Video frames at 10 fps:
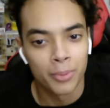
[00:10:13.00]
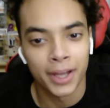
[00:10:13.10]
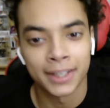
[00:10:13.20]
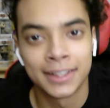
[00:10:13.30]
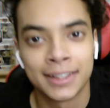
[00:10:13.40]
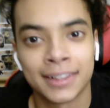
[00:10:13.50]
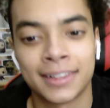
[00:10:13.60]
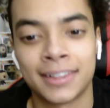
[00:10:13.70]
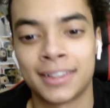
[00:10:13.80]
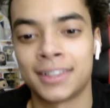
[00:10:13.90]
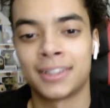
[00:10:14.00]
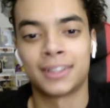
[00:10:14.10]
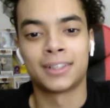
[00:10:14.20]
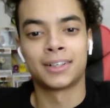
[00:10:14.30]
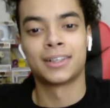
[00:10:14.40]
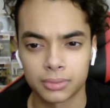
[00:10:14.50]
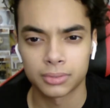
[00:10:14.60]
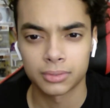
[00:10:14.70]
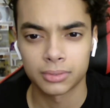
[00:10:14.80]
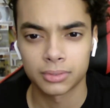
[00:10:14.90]
my god.
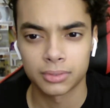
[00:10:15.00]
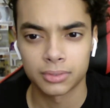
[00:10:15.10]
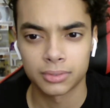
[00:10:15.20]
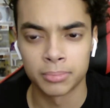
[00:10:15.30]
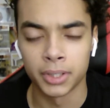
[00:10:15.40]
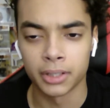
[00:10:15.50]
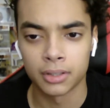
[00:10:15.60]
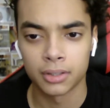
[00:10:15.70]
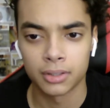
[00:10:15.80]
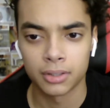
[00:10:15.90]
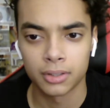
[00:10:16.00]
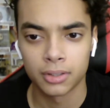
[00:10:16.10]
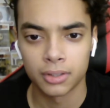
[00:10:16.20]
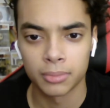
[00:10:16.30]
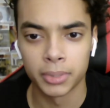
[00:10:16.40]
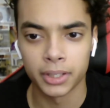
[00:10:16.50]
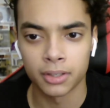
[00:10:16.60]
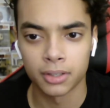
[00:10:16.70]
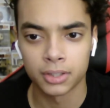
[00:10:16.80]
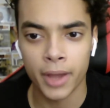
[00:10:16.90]
Blink.
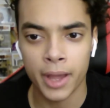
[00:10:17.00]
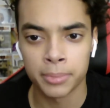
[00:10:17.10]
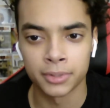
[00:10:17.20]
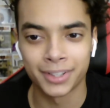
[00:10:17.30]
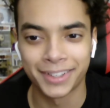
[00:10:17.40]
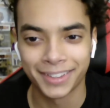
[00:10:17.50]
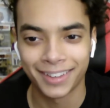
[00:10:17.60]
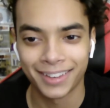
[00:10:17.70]
Blink. See what happens.